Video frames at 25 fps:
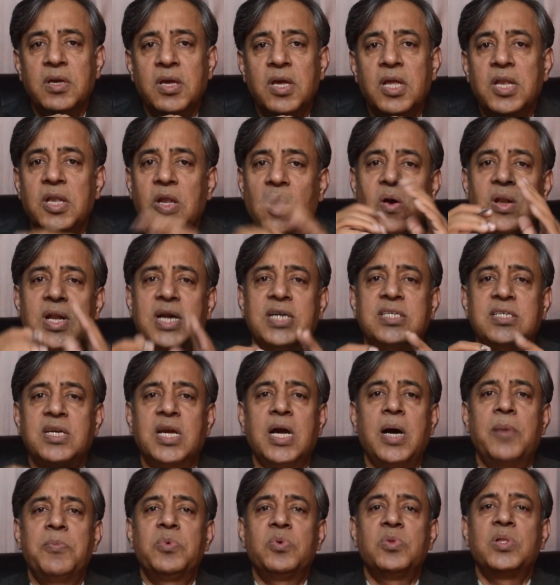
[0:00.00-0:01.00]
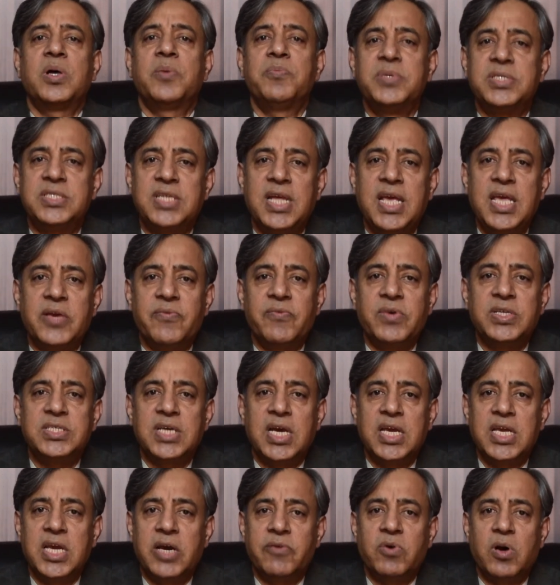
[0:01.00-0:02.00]
Now let's come to the mistake which
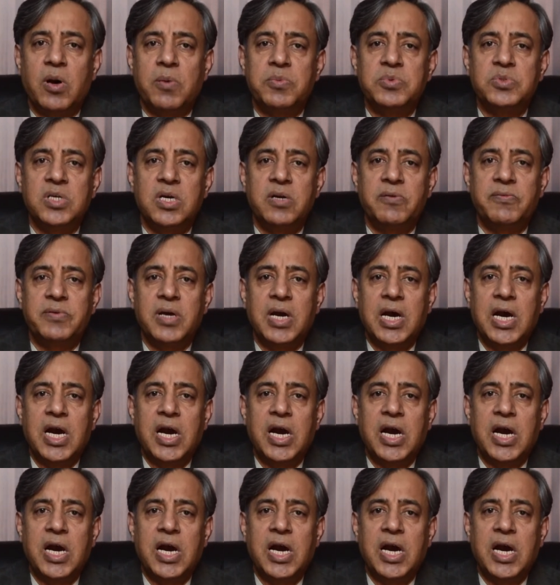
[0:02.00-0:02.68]
I have observed